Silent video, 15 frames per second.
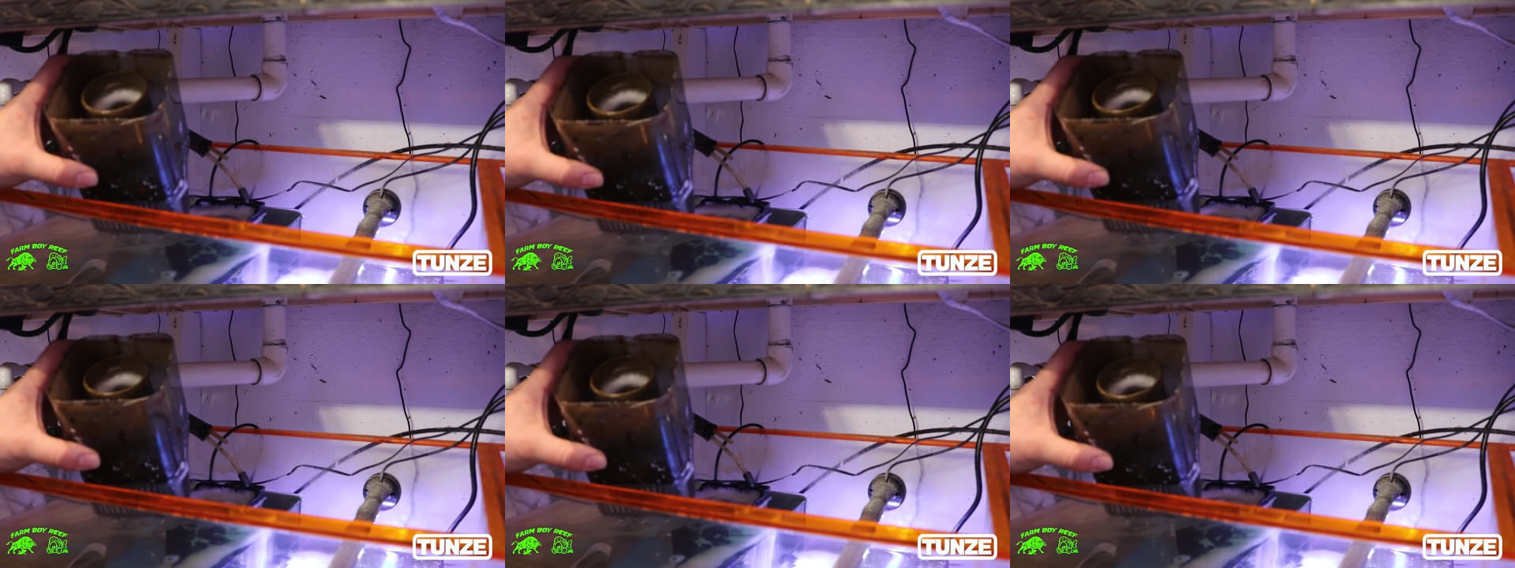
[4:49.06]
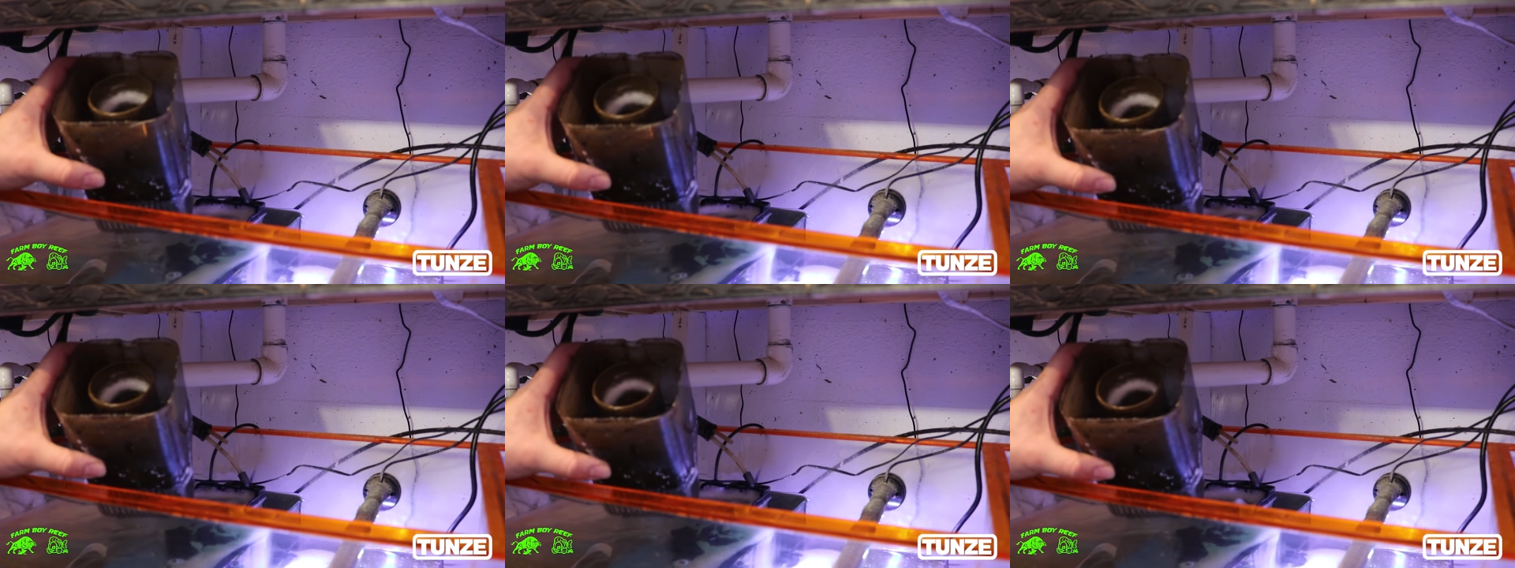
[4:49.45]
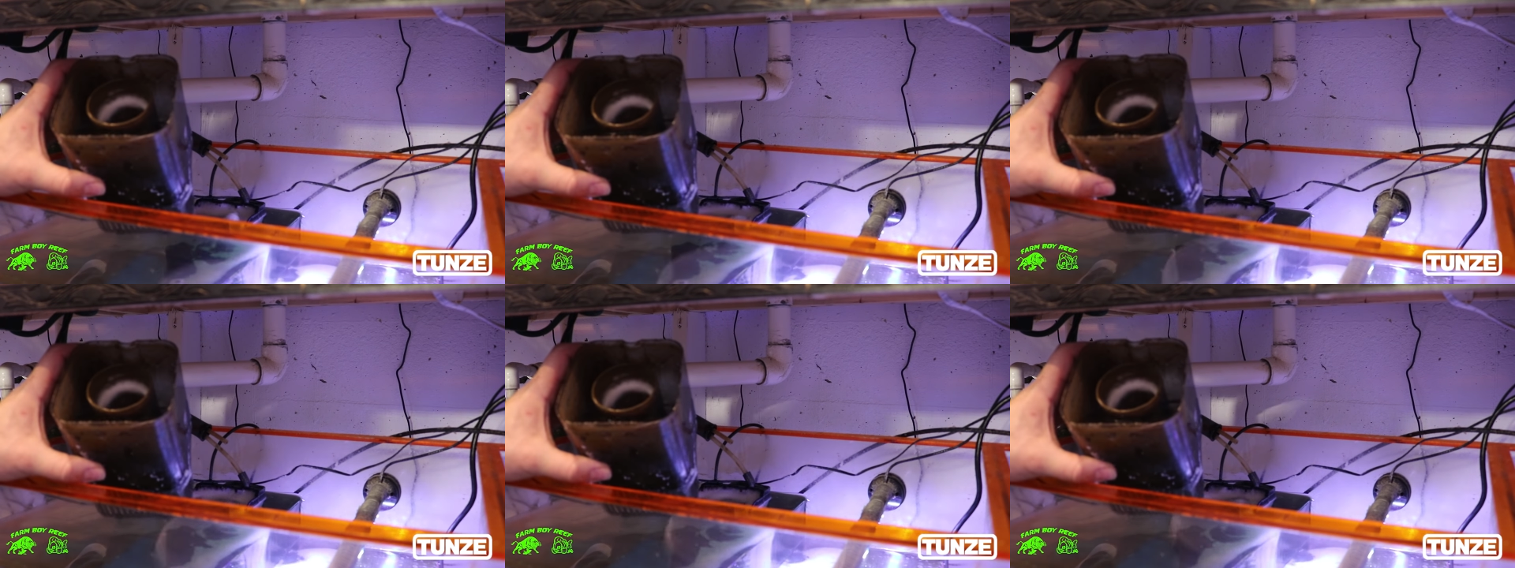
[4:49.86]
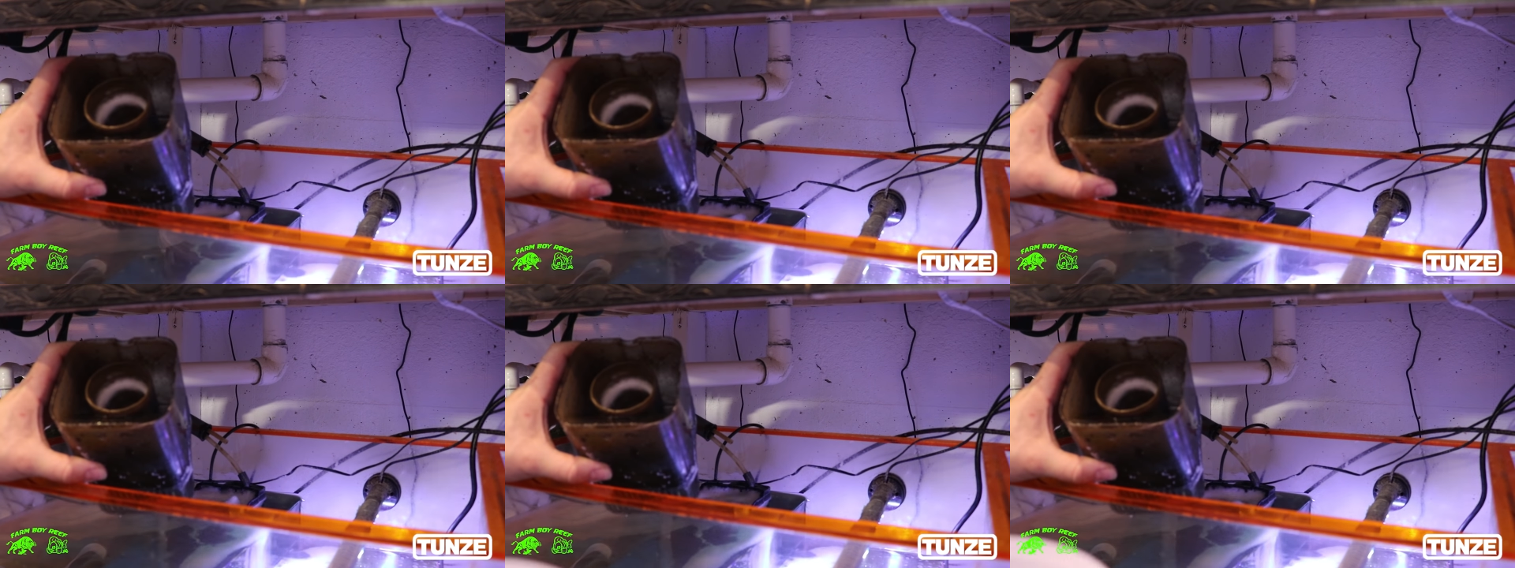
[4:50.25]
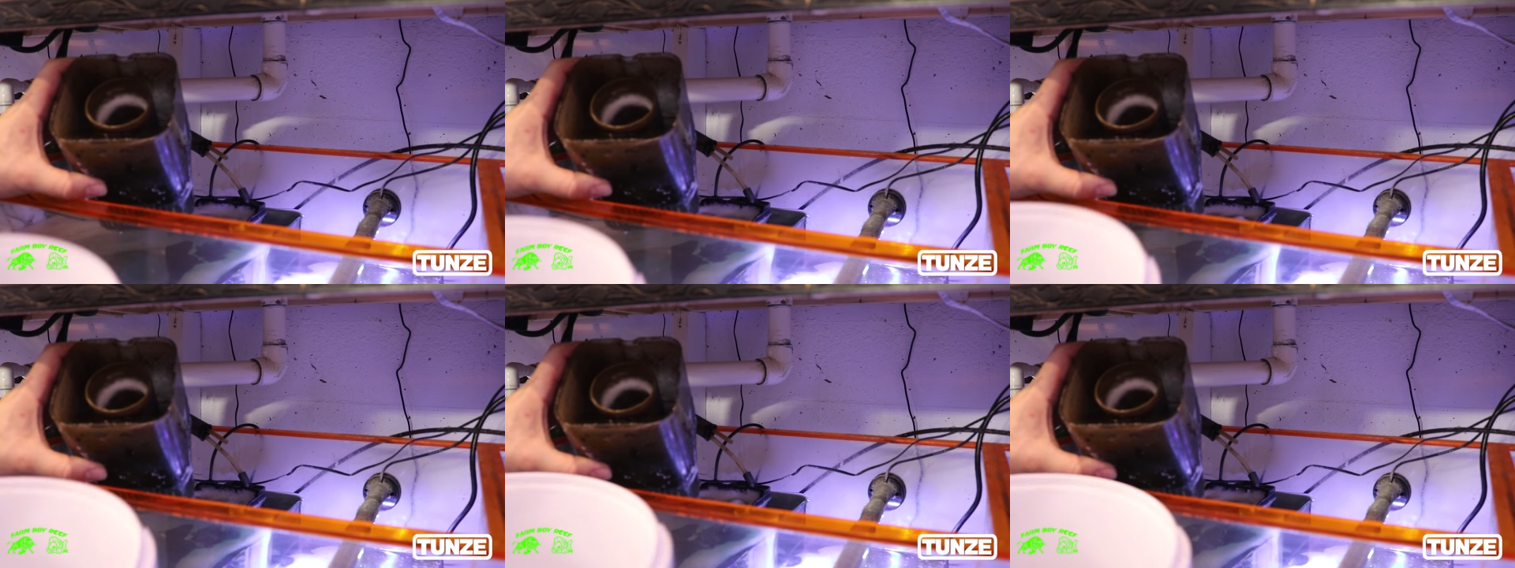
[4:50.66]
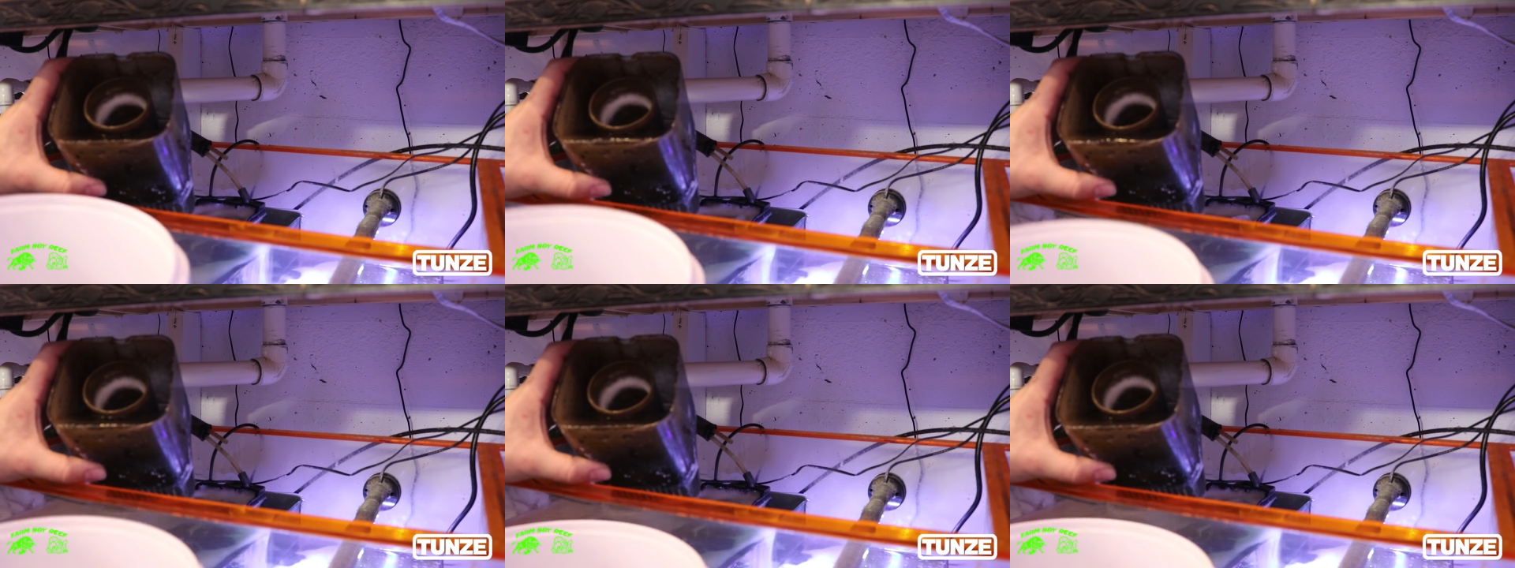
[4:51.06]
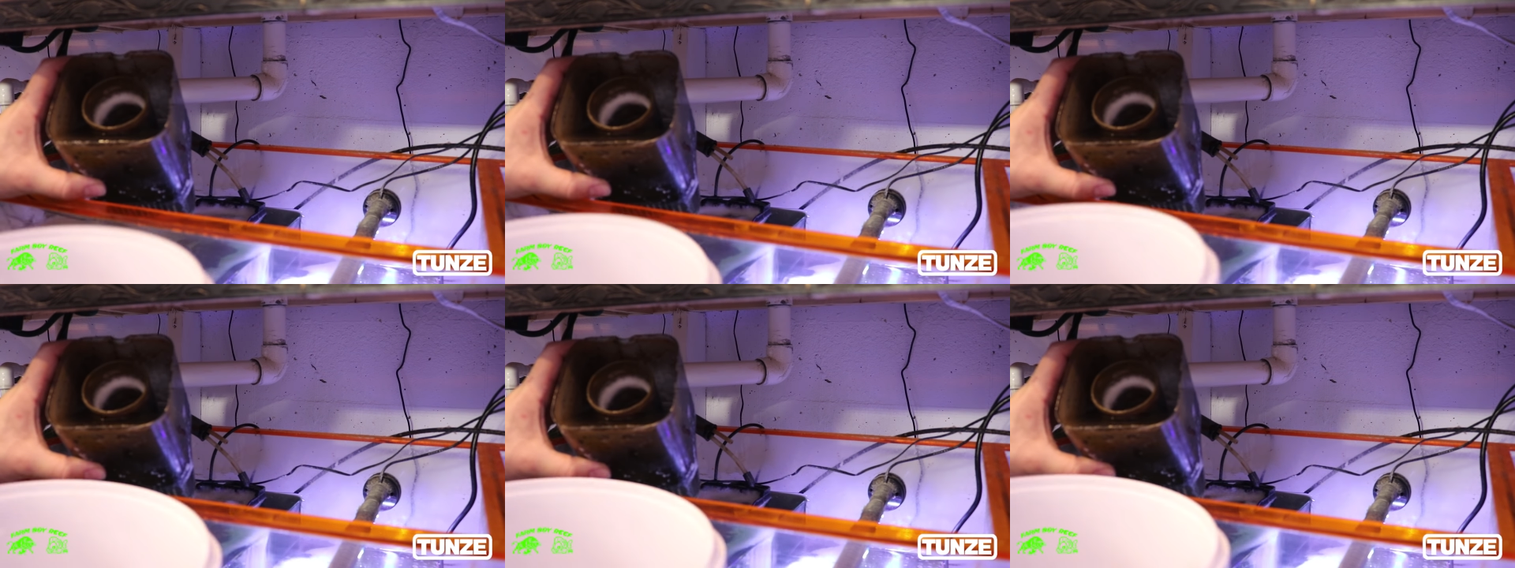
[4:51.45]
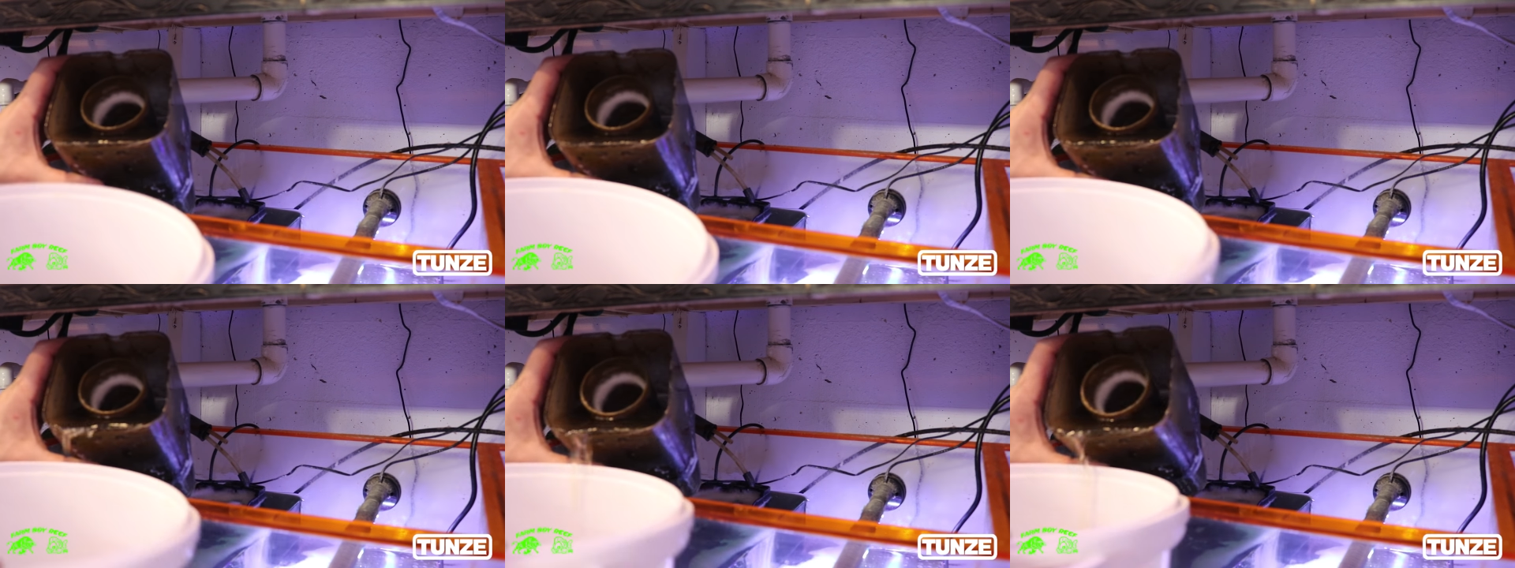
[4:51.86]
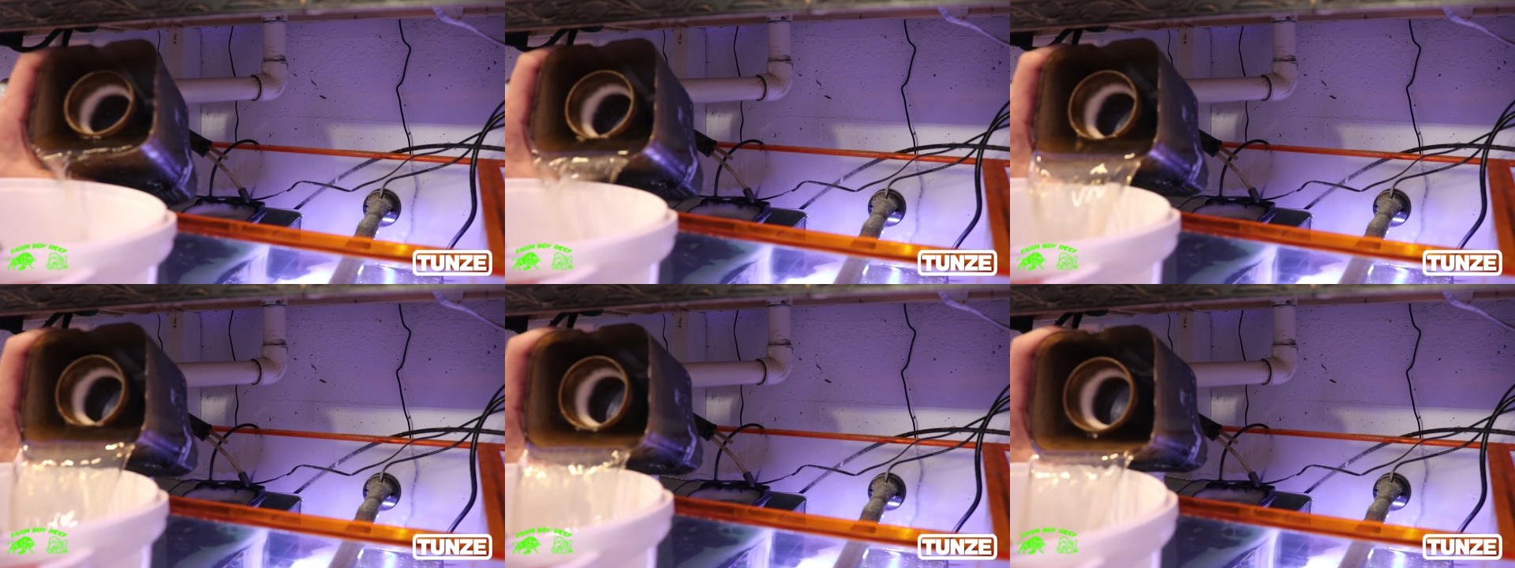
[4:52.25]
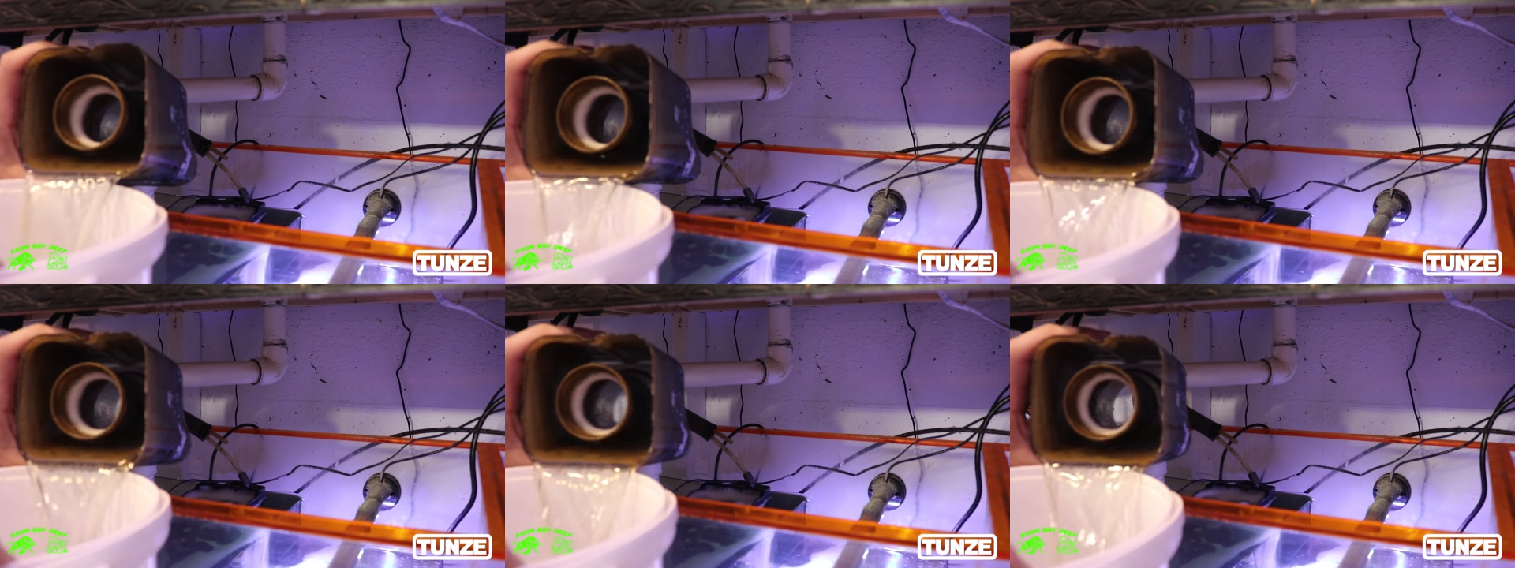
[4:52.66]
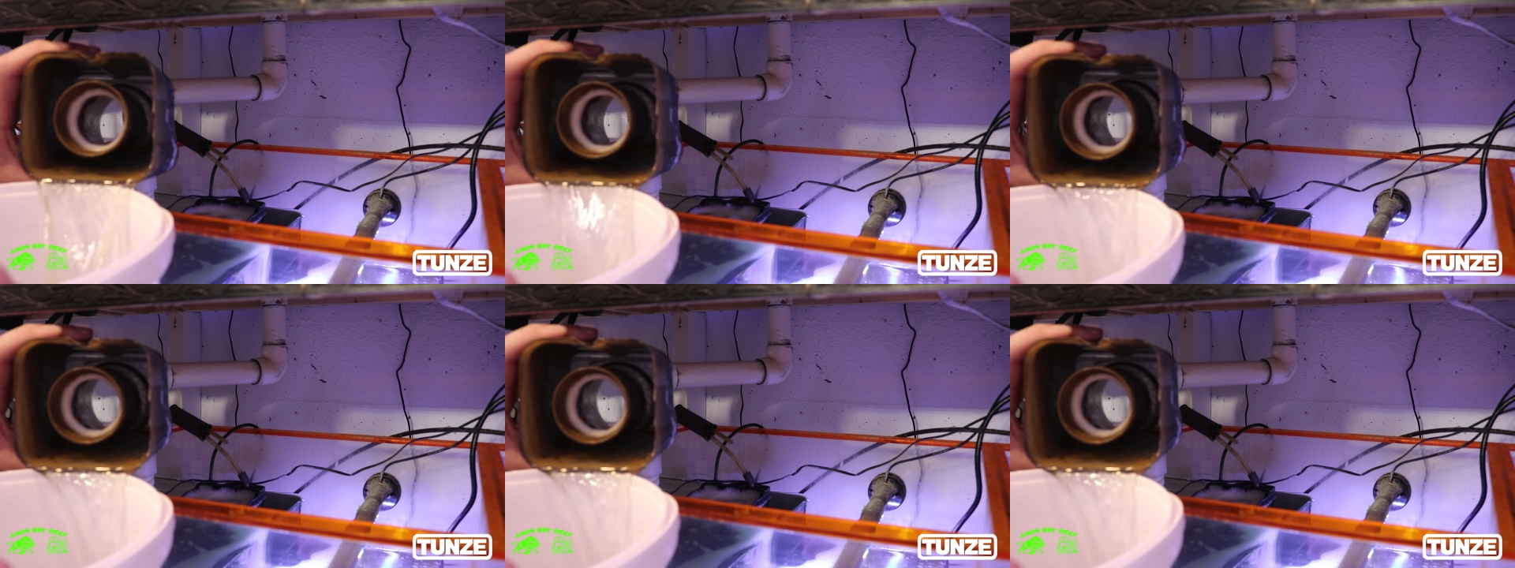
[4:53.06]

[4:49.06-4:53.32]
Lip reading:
Nobody's mouth can be seen.